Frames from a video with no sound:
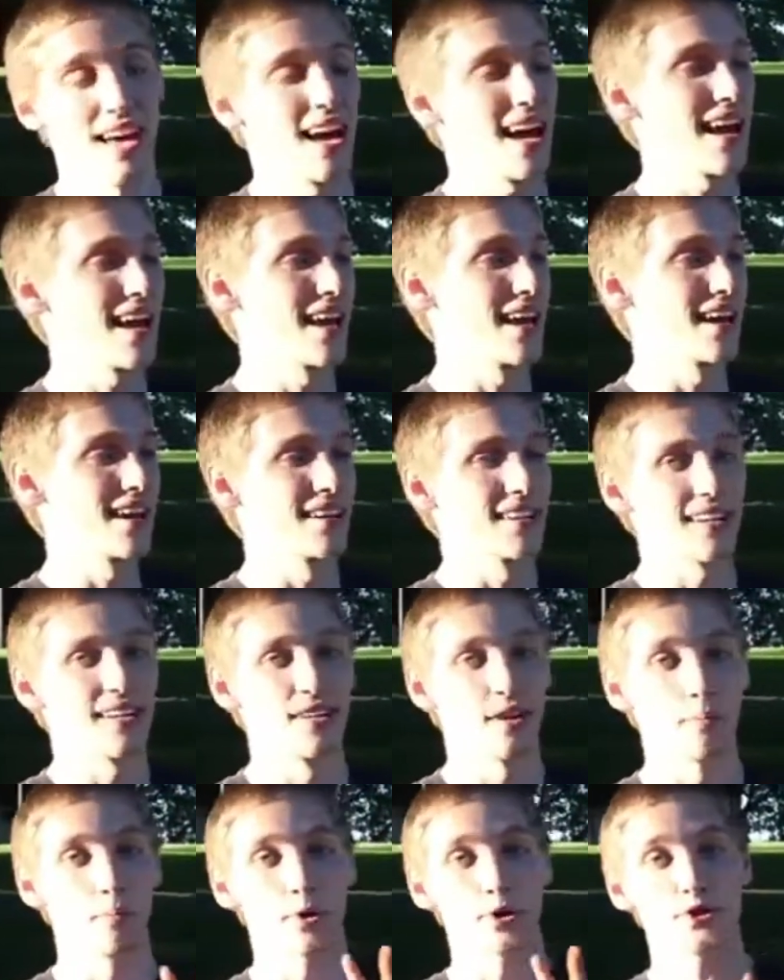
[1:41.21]
And
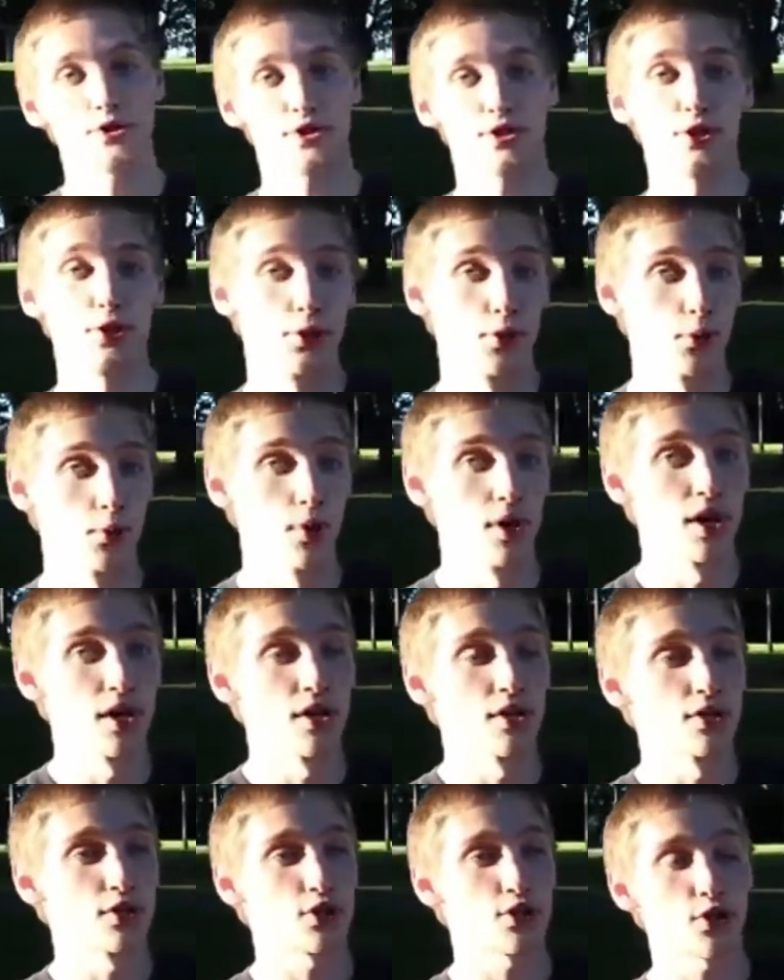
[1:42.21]
number 2,
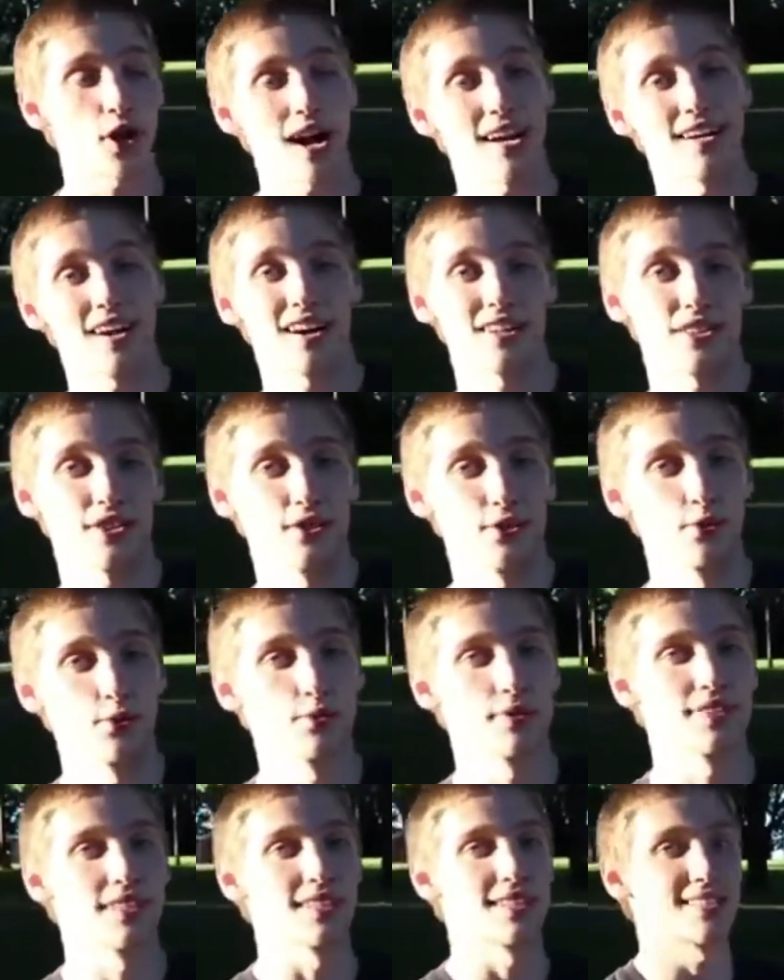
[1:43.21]
try not to
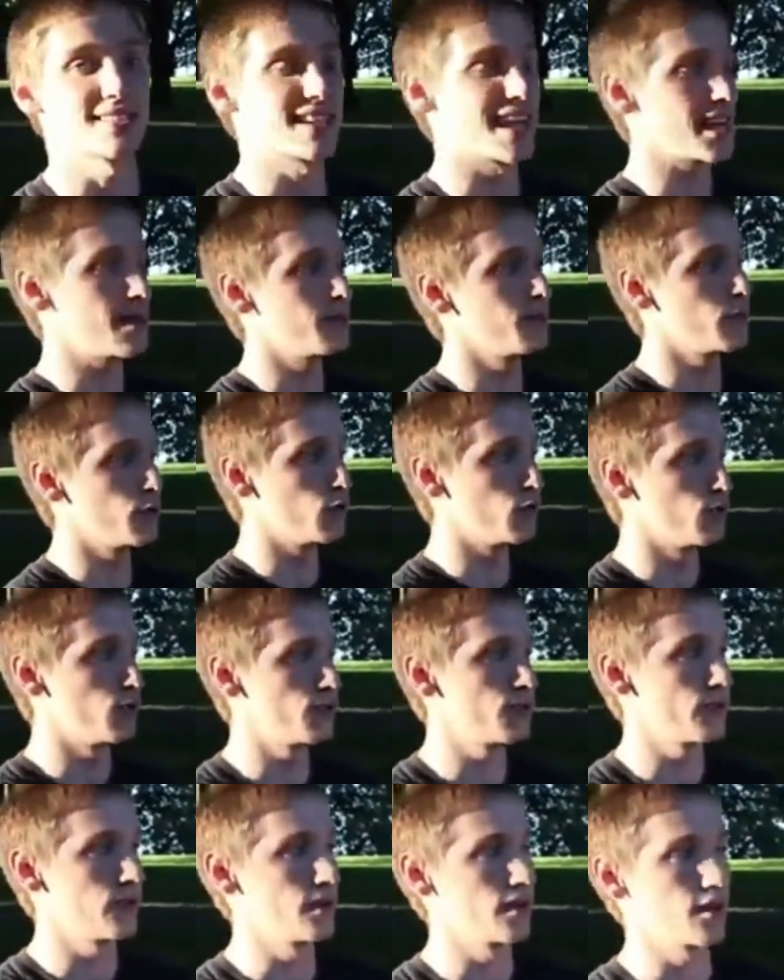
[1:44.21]
use the same move
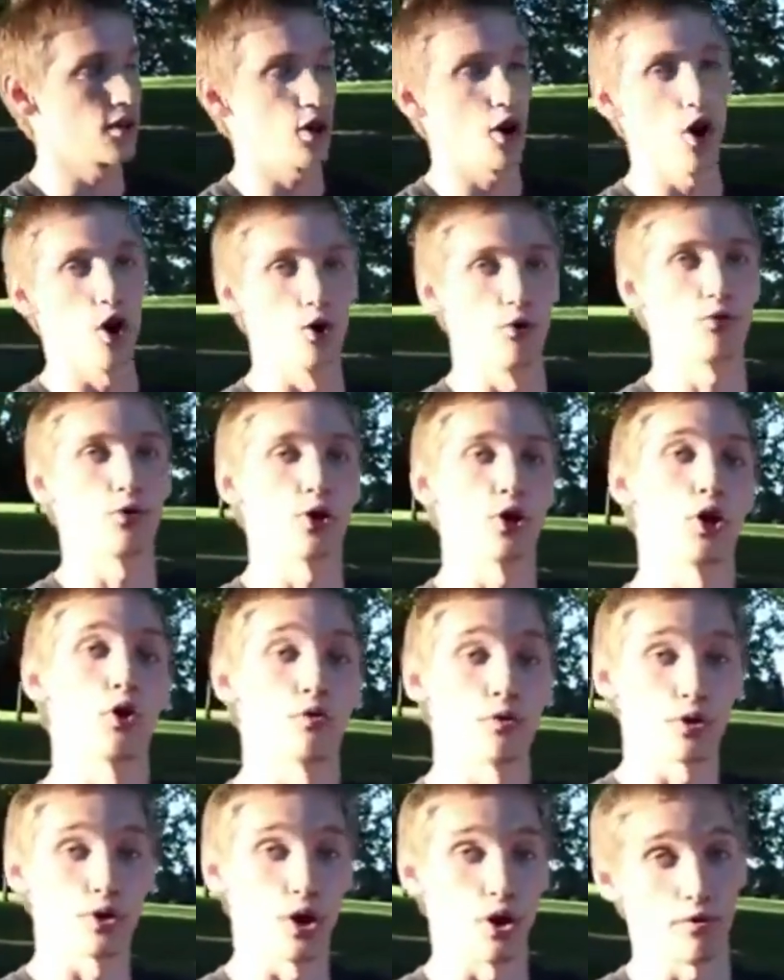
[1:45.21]
over and
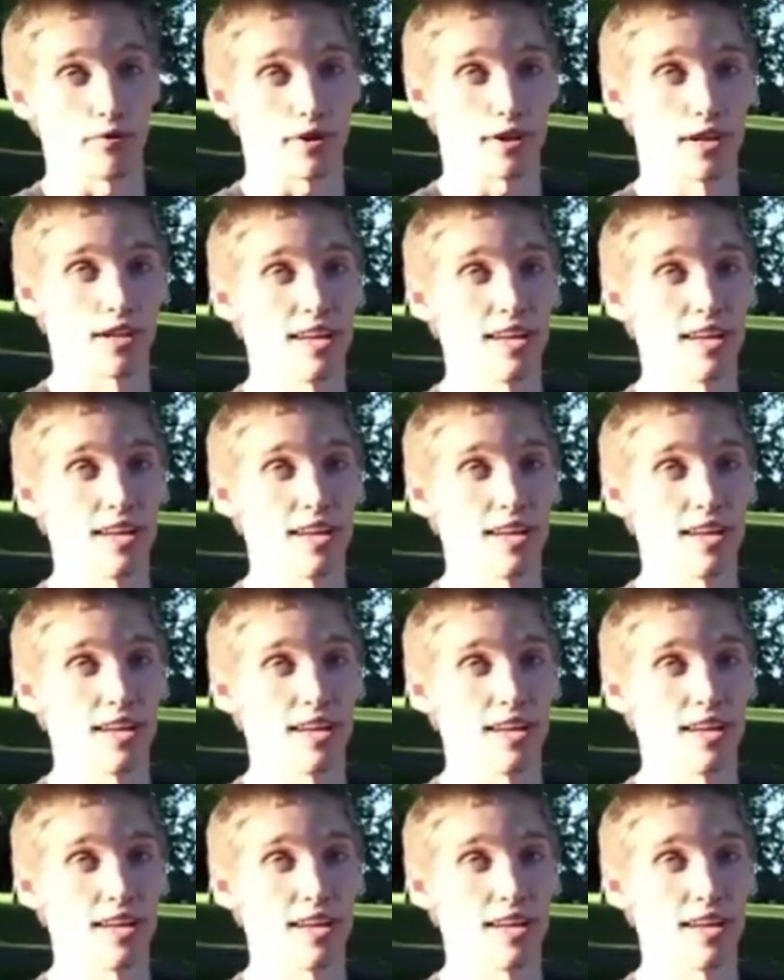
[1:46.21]
over and over.